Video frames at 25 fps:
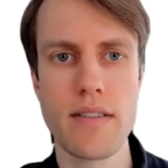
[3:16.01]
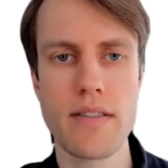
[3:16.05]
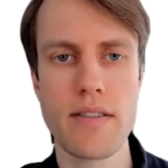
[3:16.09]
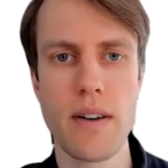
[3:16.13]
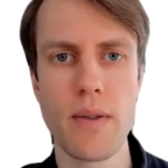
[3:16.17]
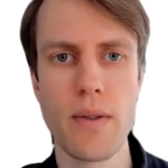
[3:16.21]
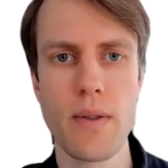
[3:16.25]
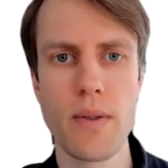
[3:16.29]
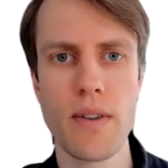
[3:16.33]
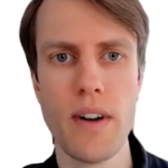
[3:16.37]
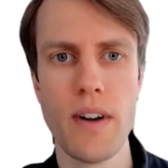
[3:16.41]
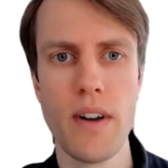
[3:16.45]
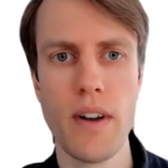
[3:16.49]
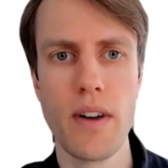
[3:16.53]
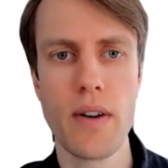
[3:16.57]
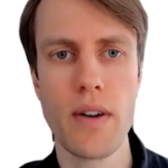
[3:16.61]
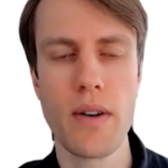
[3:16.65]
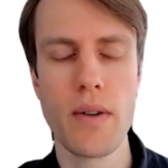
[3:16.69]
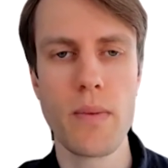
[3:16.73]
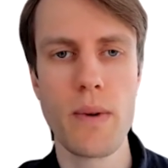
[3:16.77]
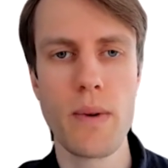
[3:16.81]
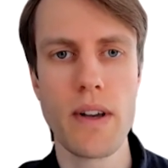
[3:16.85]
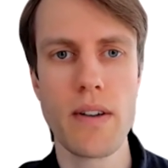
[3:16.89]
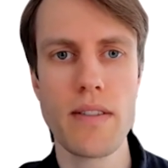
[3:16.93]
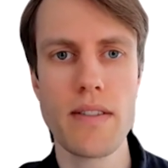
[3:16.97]
So
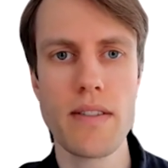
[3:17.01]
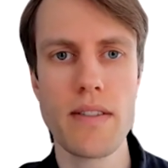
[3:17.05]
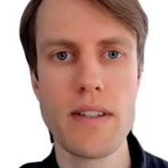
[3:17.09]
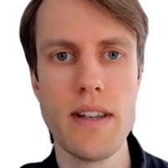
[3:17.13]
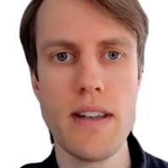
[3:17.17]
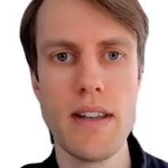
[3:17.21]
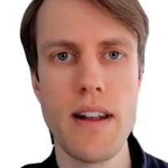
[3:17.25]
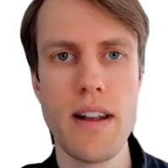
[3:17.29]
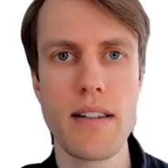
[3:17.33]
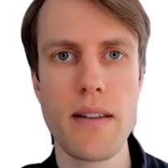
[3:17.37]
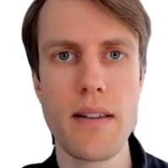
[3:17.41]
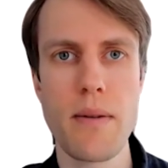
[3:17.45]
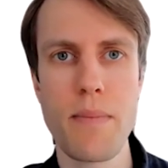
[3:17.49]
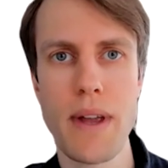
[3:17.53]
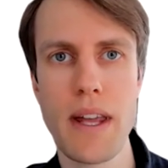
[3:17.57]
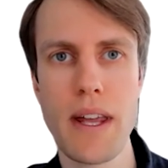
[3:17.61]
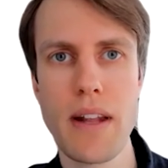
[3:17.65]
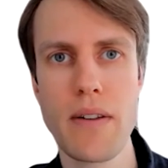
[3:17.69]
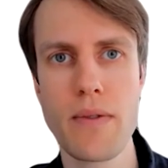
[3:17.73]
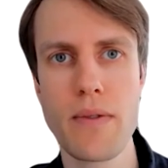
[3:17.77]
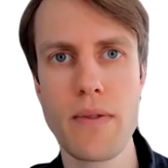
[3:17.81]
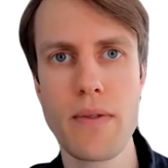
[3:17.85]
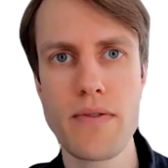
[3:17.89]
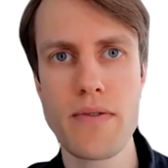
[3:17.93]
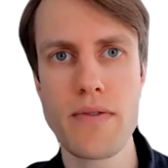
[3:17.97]
we could see that in
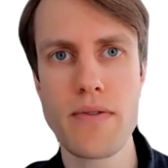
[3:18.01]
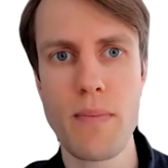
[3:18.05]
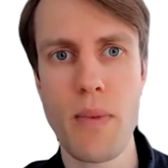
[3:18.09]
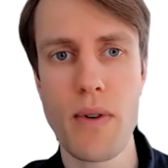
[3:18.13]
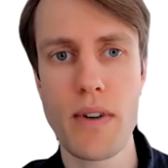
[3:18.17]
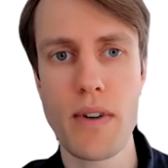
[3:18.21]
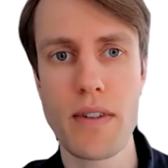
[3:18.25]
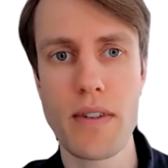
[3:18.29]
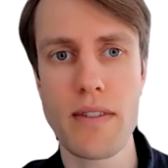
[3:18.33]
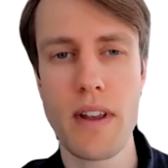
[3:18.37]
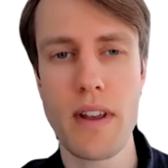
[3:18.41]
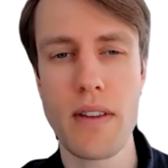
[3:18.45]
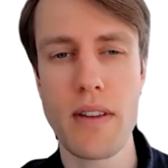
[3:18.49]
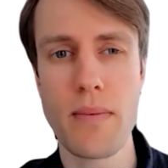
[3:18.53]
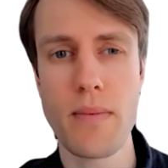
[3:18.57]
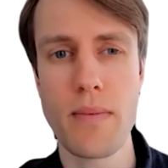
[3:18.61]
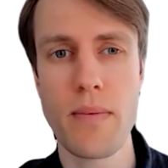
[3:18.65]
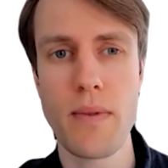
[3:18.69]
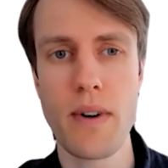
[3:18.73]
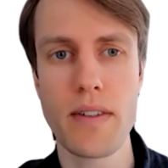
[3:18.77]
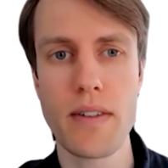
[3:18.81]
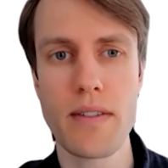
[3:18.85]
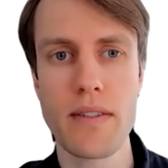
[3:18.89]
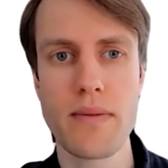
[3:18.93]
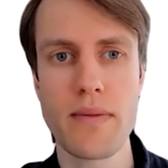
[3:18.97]
Pinterest report that
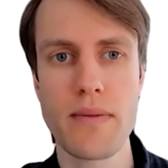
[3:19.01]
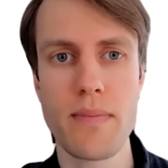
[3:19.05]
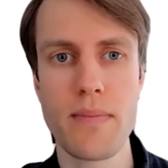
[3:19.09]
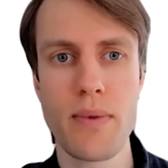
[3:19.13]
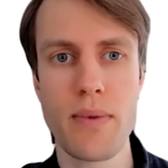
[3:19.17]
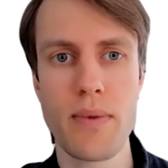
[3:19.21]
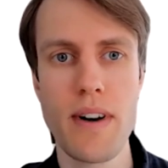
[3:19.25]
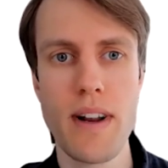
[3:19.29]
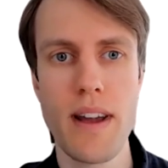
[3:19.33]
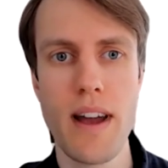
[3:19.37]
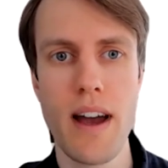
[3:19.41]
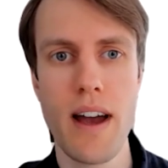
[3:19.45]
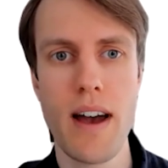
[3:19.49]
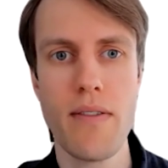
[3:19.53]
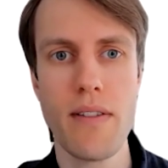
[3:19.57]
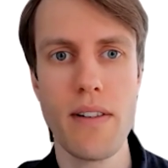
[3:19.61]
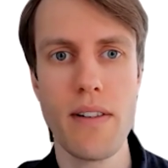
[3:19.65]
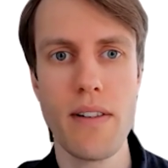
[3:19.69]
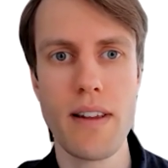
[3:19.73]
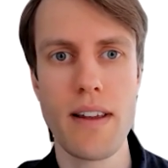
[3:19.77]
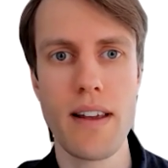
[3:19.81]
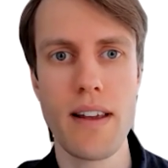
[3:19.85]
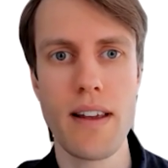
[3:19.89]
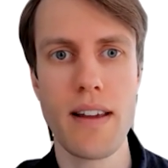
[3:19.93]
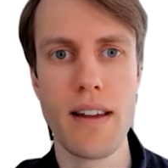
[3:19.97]
was pretty
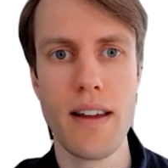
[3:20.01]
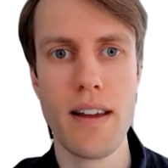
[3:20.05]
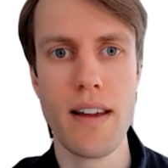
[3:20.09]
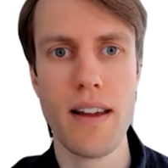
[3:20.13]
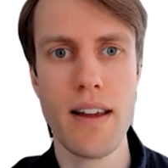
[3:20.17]
heavily,